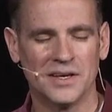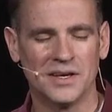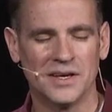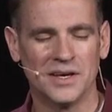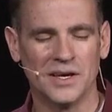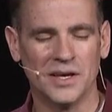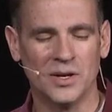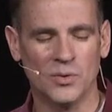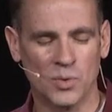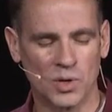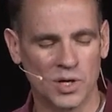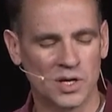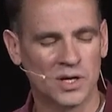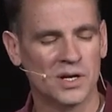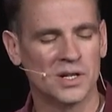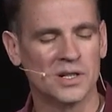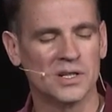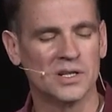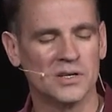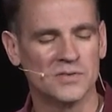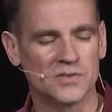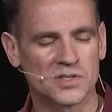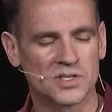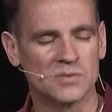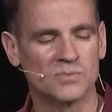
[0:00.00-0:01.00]
And we're going to
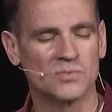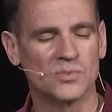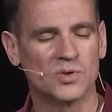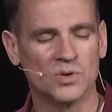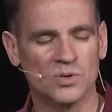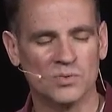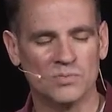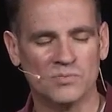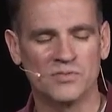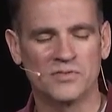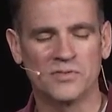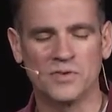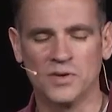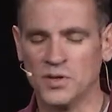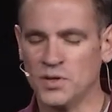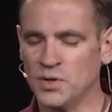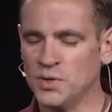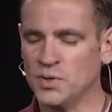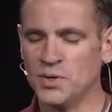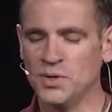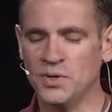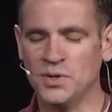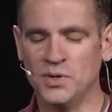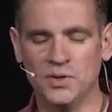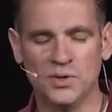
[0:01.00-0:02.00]
leave some room for
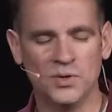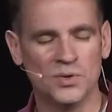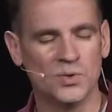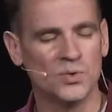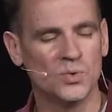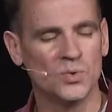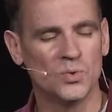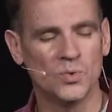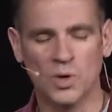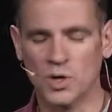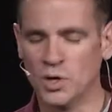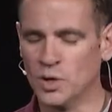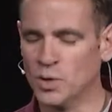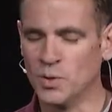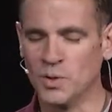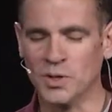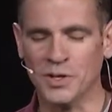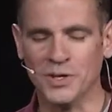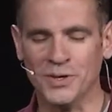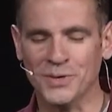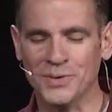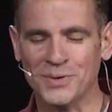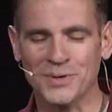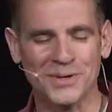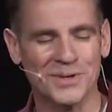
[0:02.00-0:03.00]
you to do what only
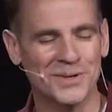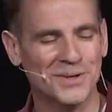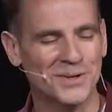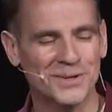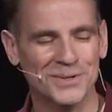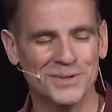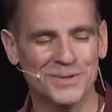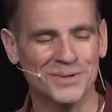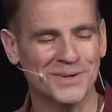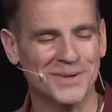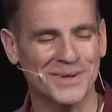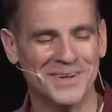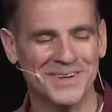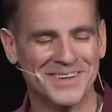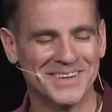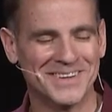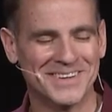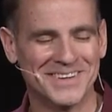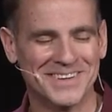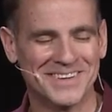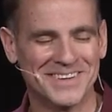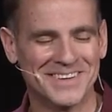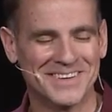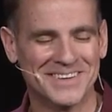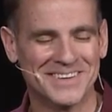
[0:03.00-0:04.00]
you can do.
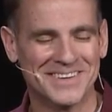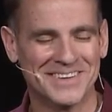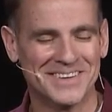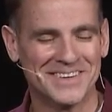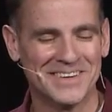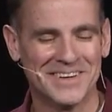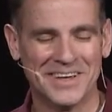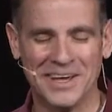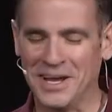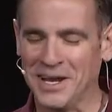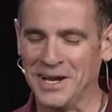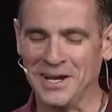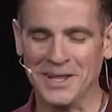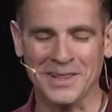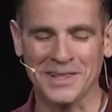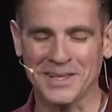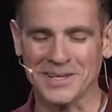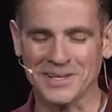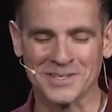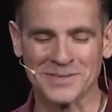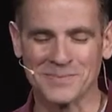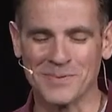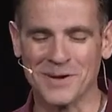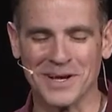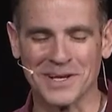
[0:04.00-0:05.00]

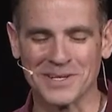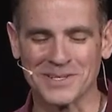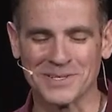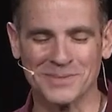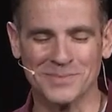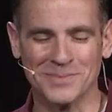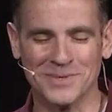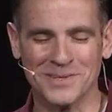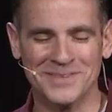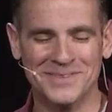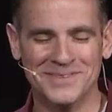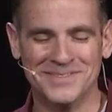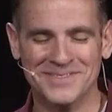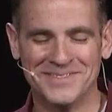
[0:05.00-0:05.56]
Anything's possible.